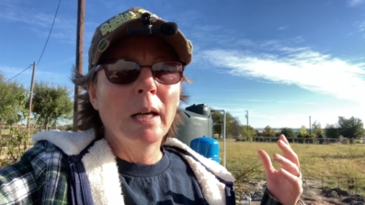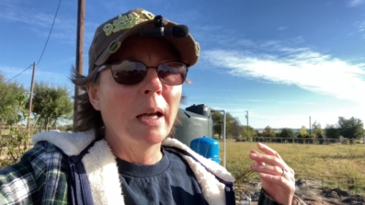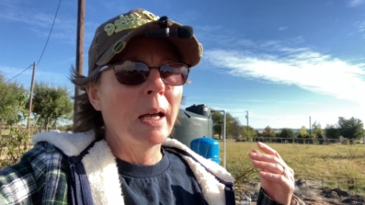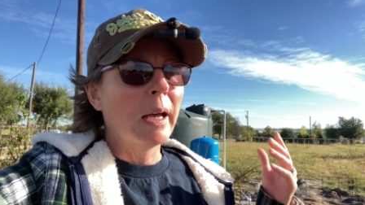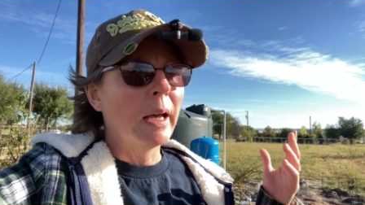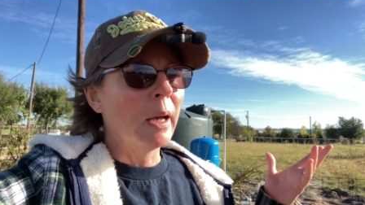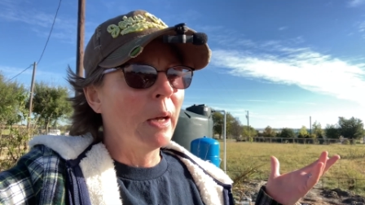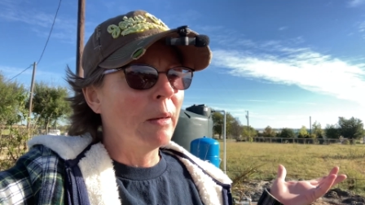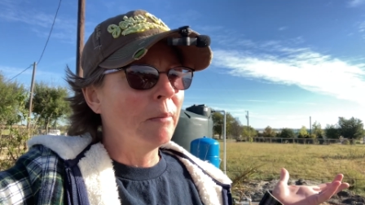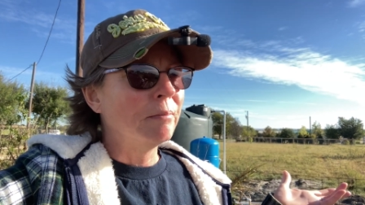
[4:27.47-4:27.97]

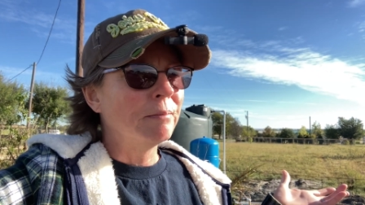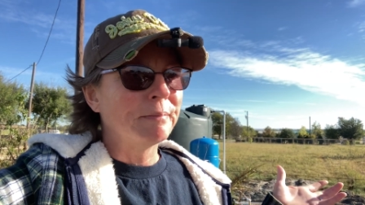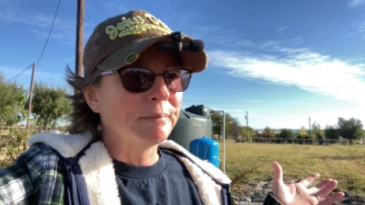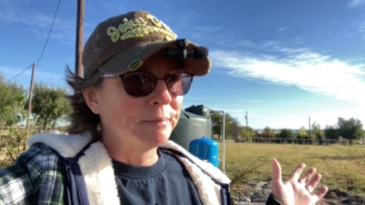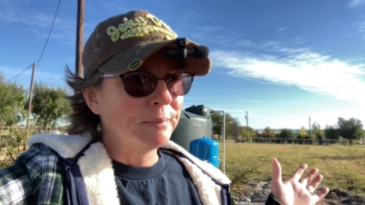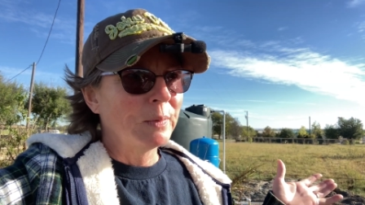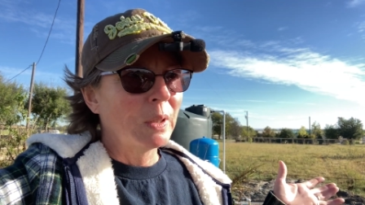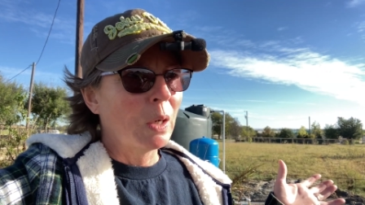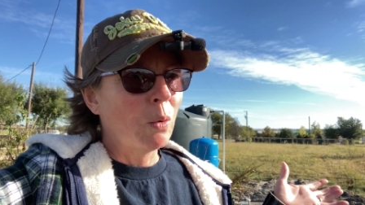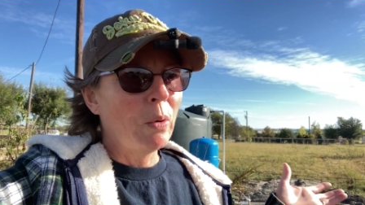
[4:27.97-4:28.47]
Um,
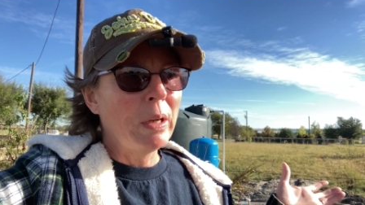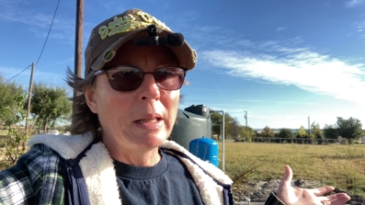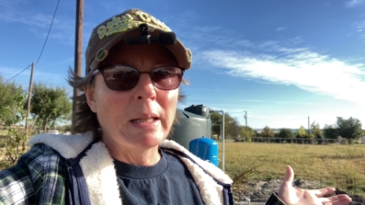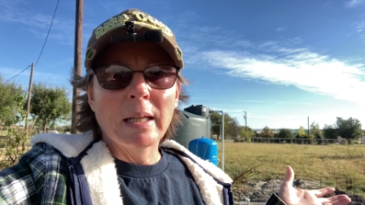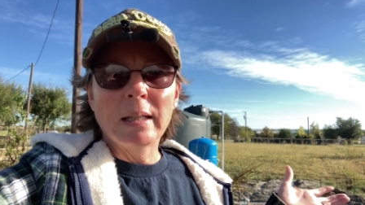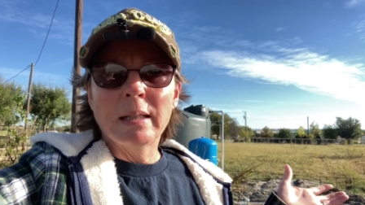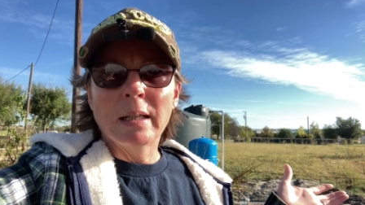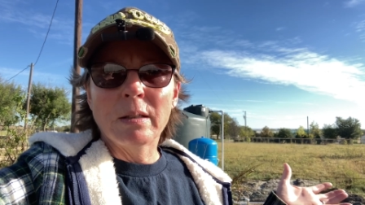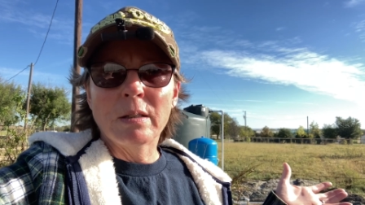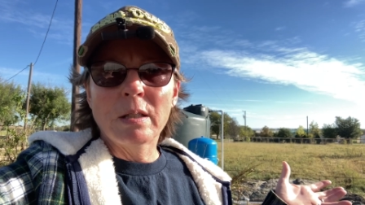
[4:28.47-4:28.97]
we
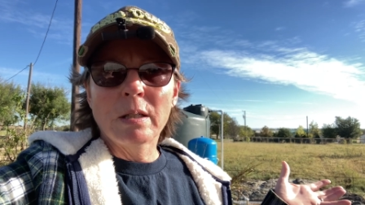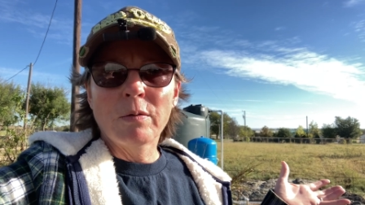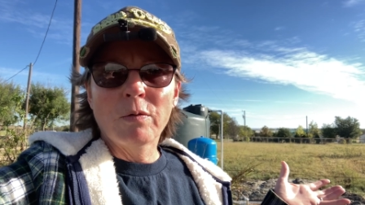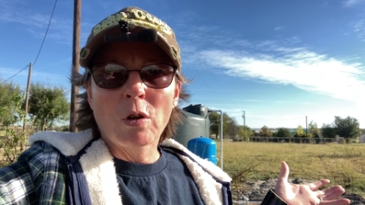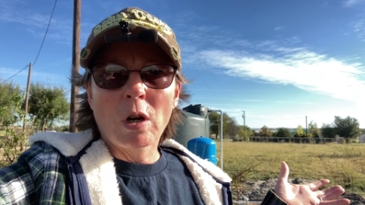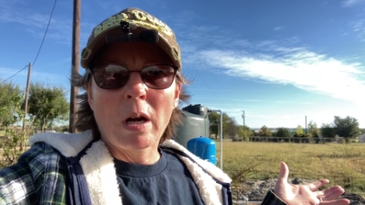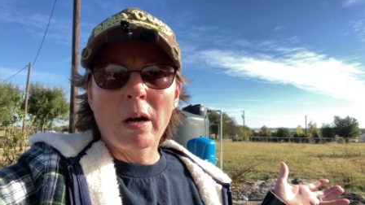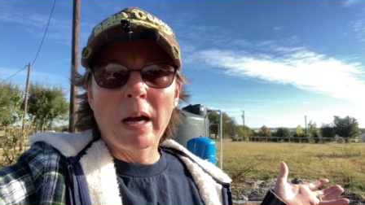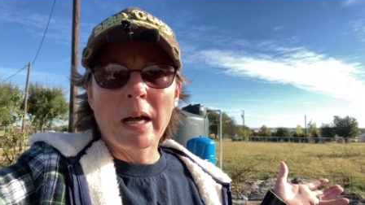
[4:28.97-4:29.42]
think that for our